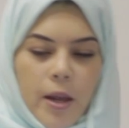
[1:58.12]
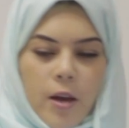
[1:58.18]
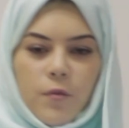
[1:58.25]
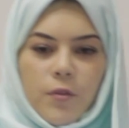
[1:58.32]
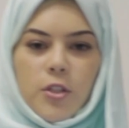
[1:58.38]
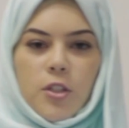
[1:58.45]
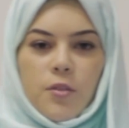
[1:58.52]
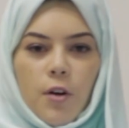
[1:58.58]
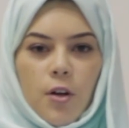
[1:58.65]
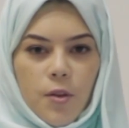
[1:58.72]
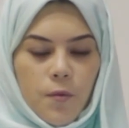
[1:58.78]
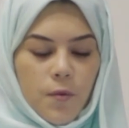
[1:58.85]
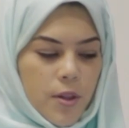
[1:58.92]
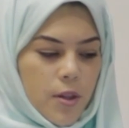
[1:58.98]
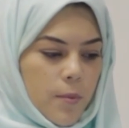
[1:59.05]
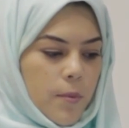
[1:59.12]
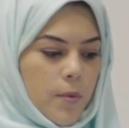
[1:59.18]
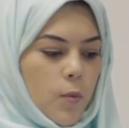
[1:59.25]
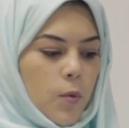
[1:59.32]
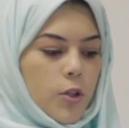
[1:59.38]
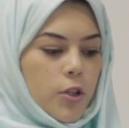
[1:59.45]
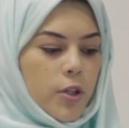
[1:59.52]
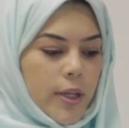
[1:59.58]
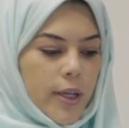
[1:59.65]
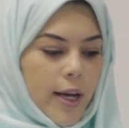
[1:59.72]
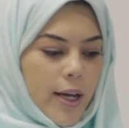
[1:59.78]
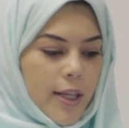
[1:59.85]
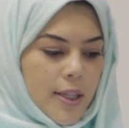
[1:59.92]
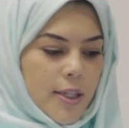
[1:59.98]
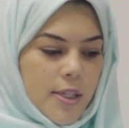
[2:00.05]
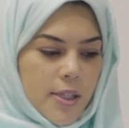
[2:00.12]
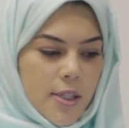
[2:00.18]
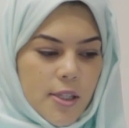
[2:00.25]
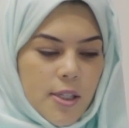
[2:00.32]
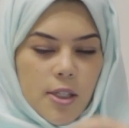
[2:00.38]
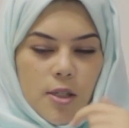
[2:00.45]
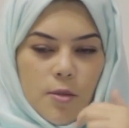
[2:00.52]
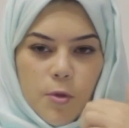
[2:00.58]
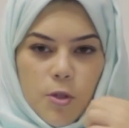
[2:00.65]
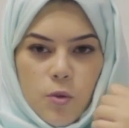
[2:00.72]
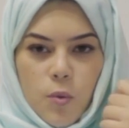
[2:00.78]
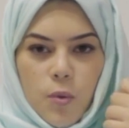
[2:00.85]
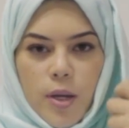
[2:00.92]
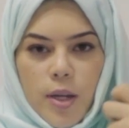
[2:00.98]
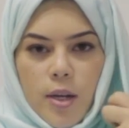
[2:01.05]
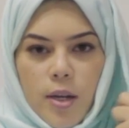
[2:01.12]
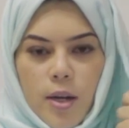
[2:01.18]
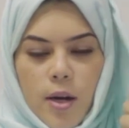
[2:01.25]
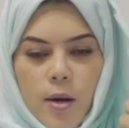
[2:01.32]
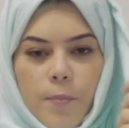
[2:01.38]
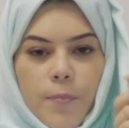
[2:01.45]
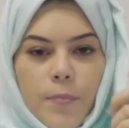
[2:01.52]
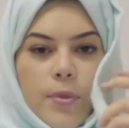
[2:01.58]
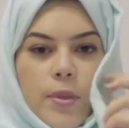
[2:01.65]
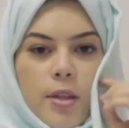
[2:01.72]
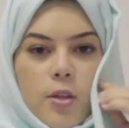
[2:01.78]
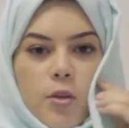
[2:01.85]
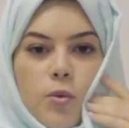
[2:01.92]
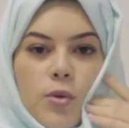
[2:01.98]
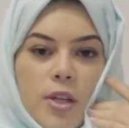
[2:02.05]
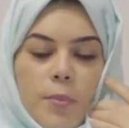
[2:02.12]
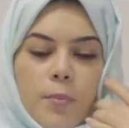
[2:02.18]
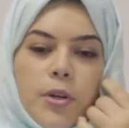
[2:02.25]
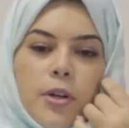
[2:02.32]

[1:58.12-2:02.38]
First of all, the rhythm. We'll look at the distance between um, two separate